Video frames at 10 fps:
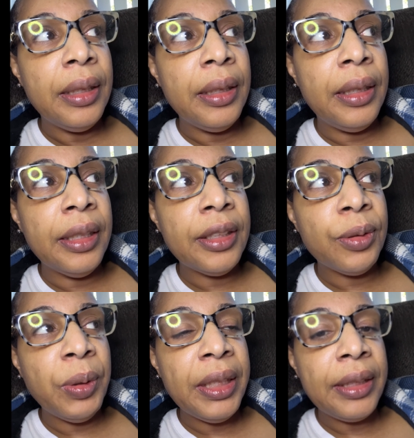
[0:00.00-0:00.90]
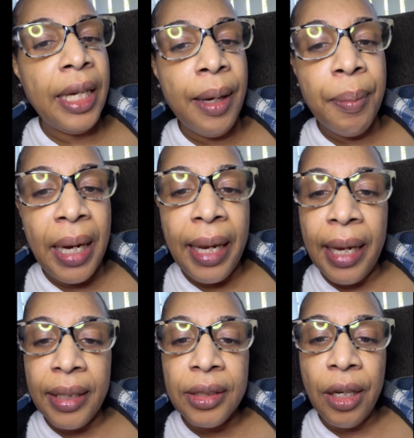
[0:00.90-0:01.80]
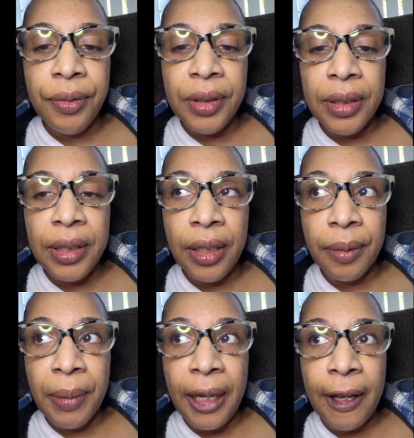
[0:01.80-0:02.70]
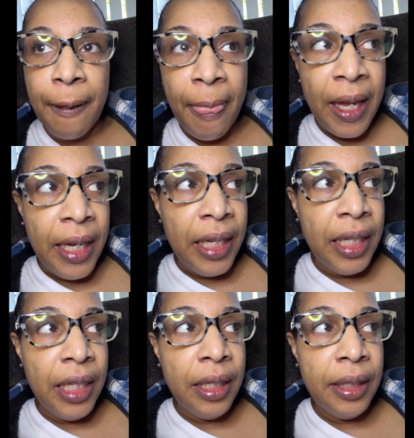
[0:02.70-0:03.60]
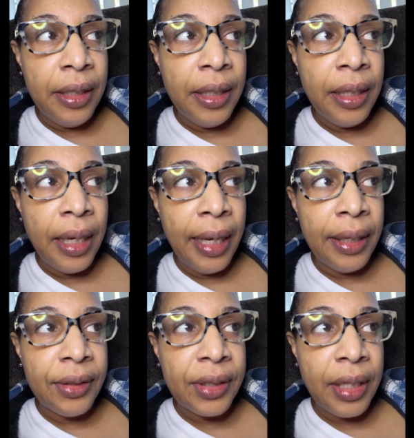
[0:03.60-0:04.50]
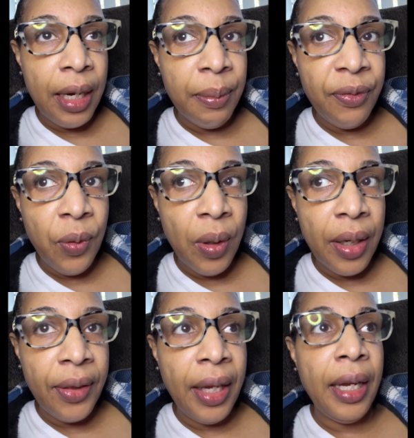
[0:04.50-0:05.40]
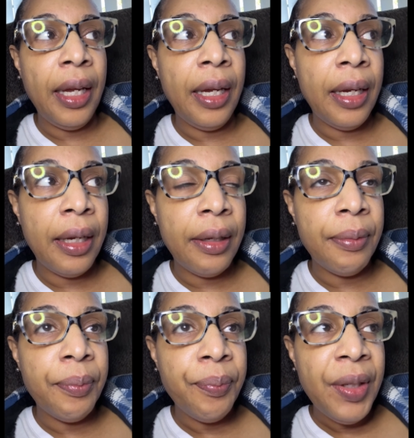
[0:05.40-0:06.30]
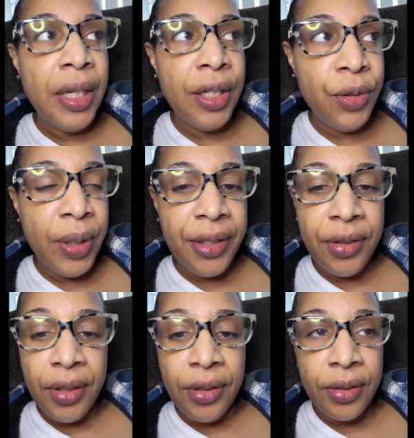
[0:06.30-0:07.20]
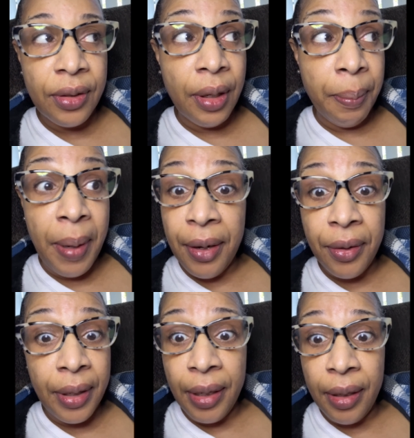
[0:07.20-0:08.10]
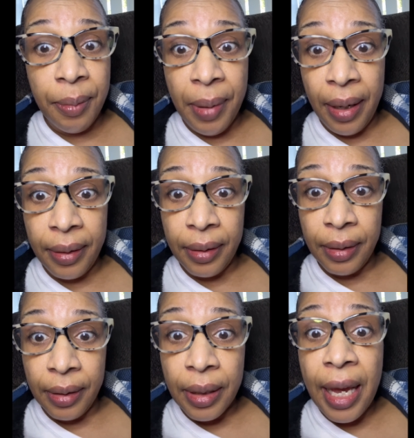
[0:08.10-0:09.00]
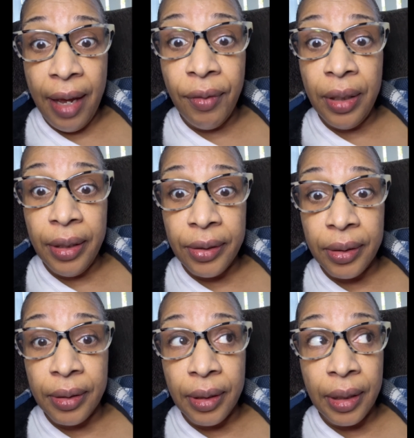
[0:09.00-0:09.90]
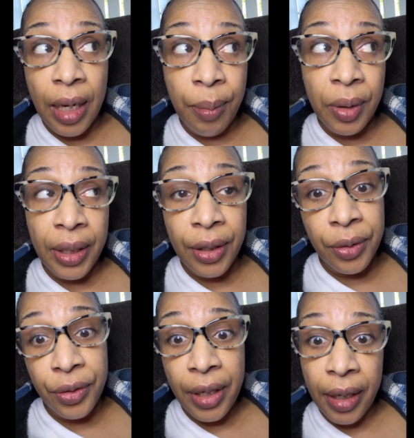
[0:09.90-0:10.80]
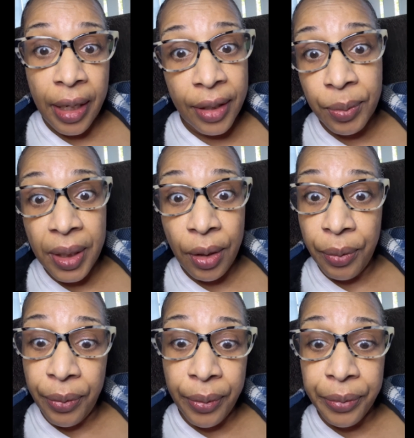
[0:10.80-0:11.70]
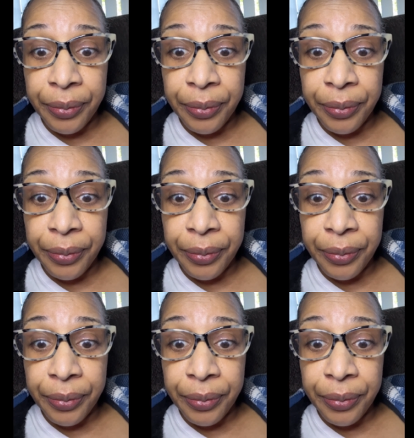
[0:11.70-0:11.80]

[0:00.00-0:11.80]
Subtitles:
this is one time my hat is off to the young man. He has come forth and addressed this better than anybody. Have a listen, and I'm going to interject as we go through.